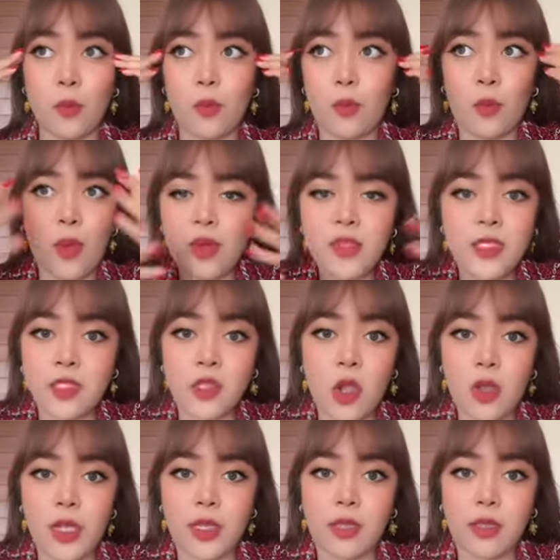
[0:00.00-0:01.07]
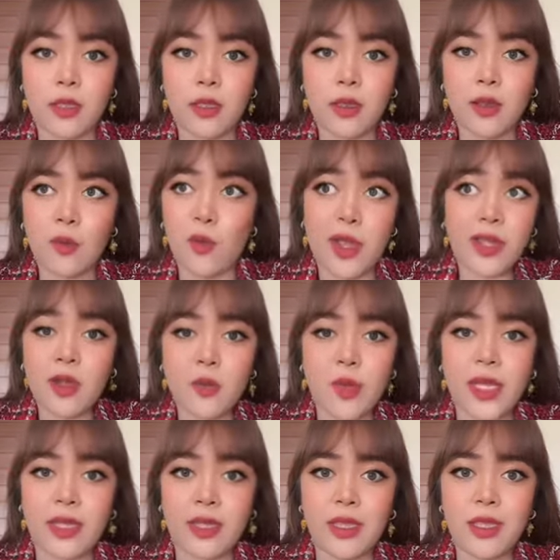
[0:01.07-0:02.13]
where is this going? What are
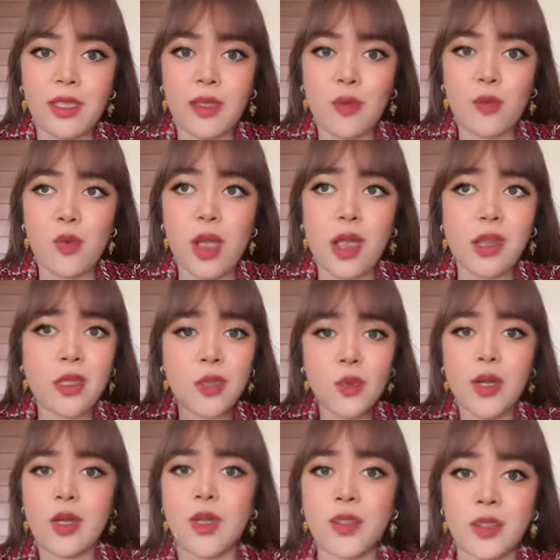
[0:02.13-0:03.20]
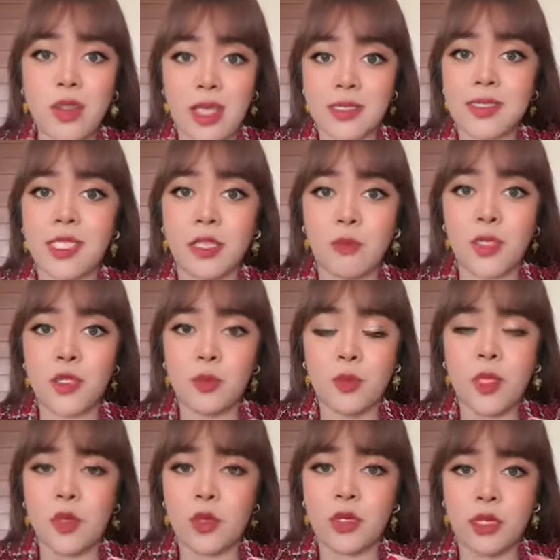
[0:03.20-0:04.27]
we? Why you are not asking me to be
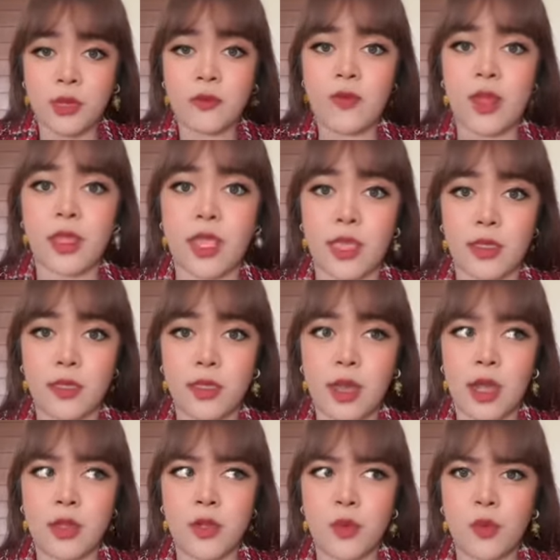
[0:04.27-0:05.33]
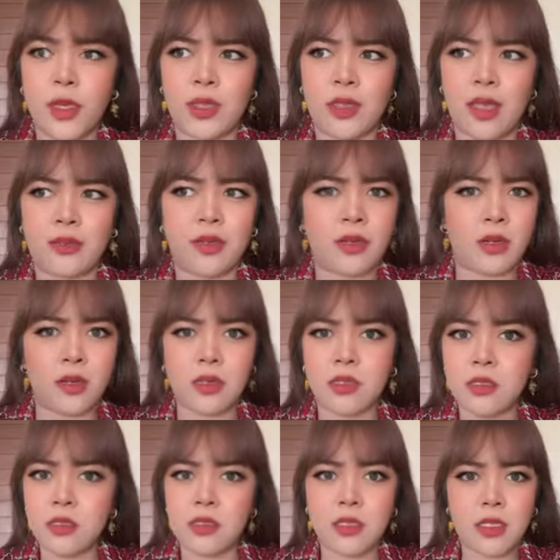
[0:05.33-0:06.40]
your girlfriend yet? Are you with other
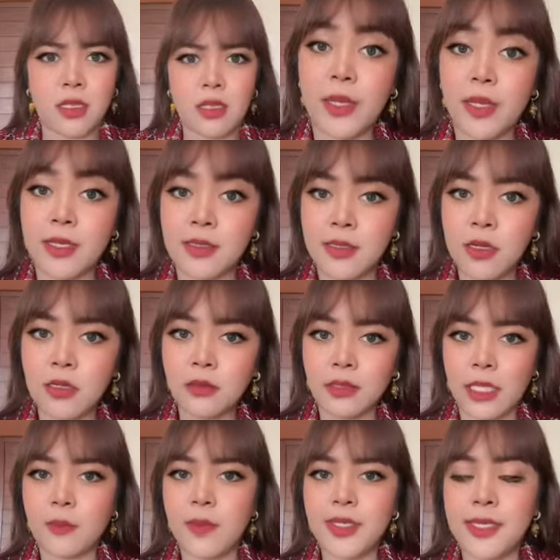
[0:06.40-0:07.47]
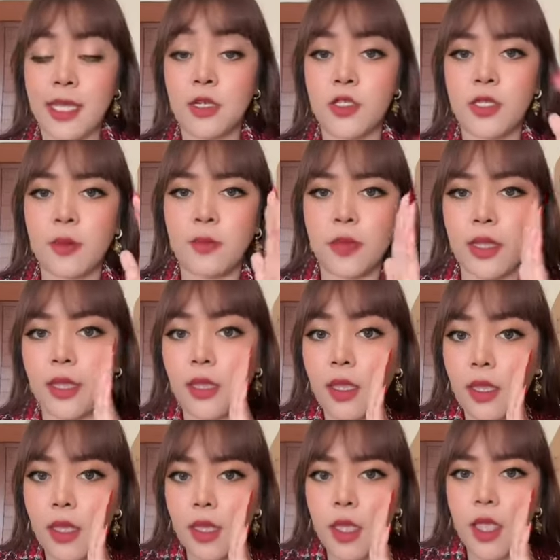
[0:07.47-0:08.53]
girls? Because girl, let me tell you something.
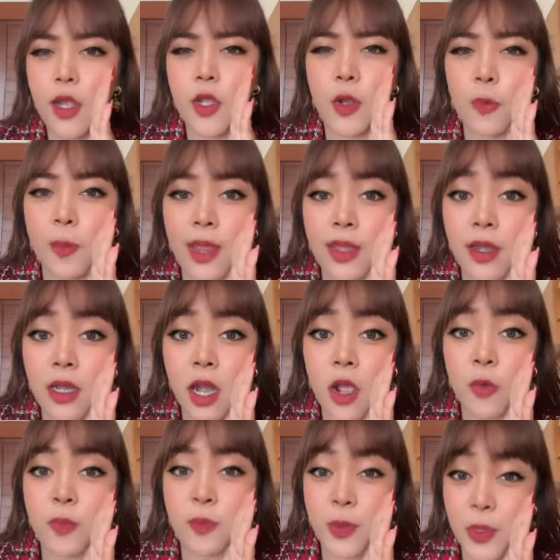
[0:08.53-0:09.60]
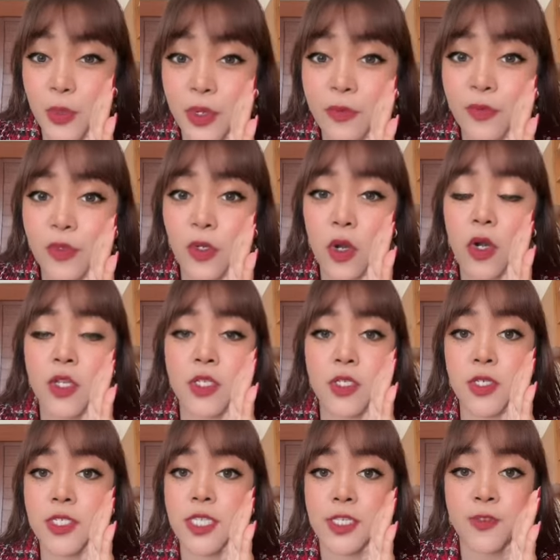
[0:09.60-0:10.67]
No matter how beautiful or
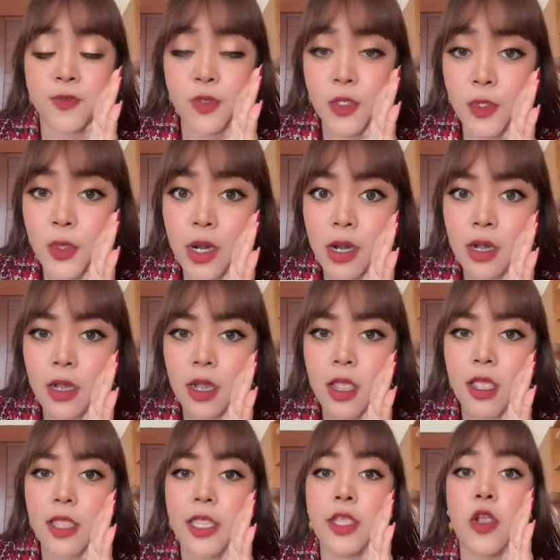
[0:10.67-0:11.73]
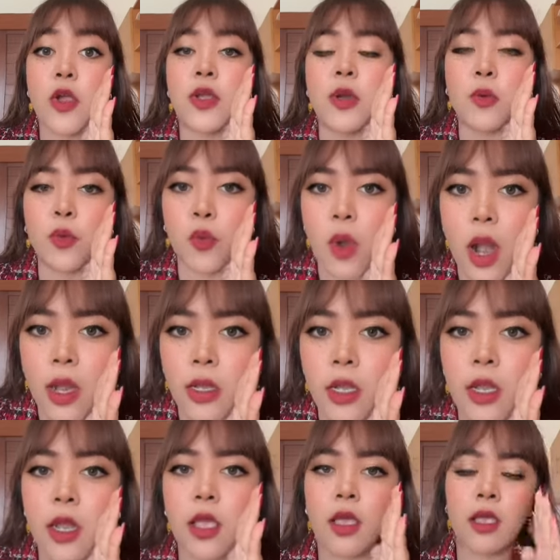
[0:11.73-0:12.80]
successful you are, he gonna run.
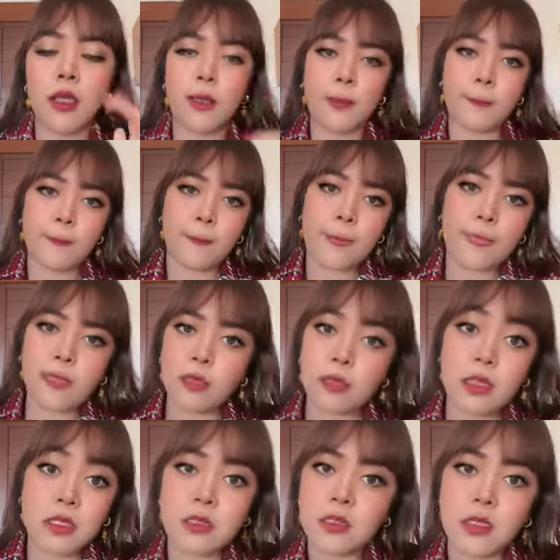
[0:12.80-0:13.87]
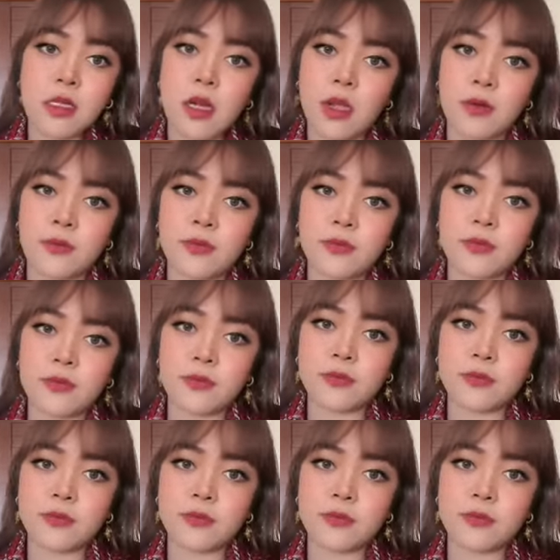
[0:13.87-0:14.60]
That's turn off.